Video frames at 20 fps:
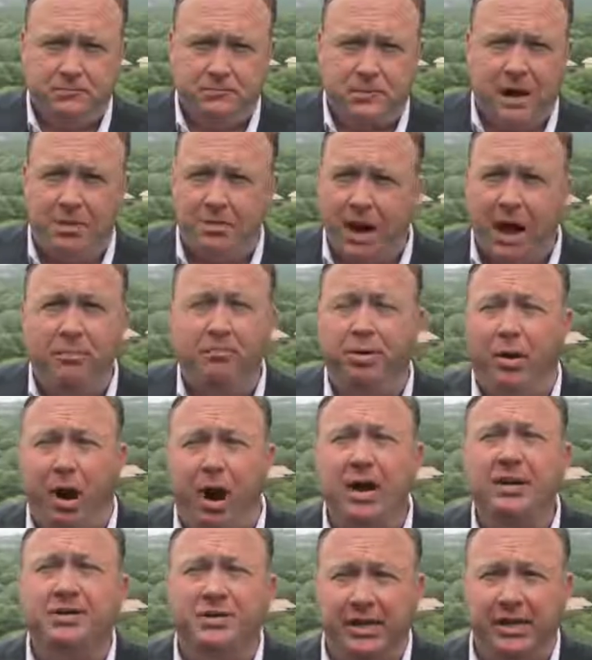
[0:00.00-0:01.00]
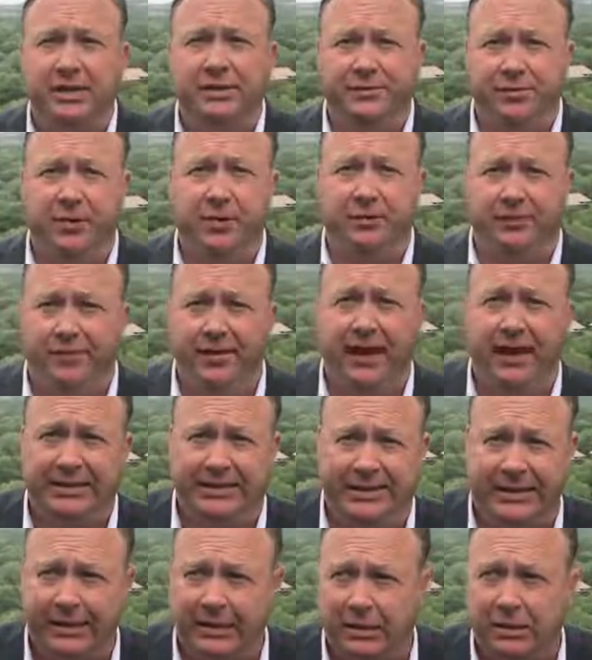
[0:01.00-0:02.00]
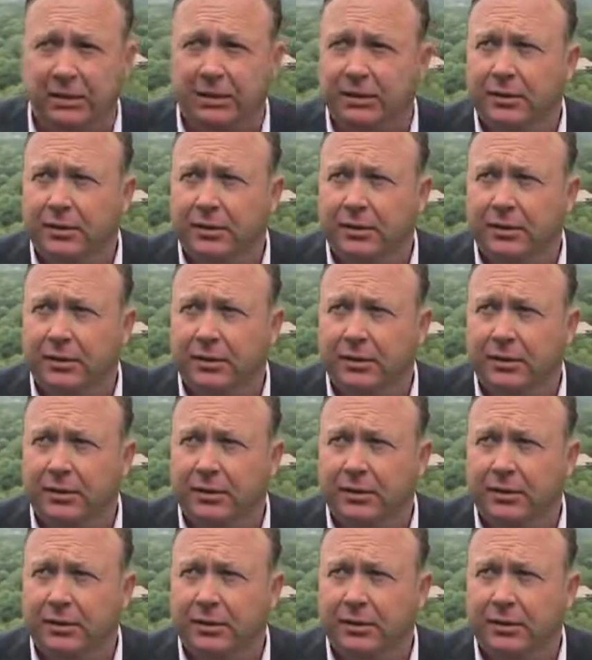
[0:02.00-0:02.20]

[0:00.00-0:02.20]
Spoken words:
I'm not pausing for effect here.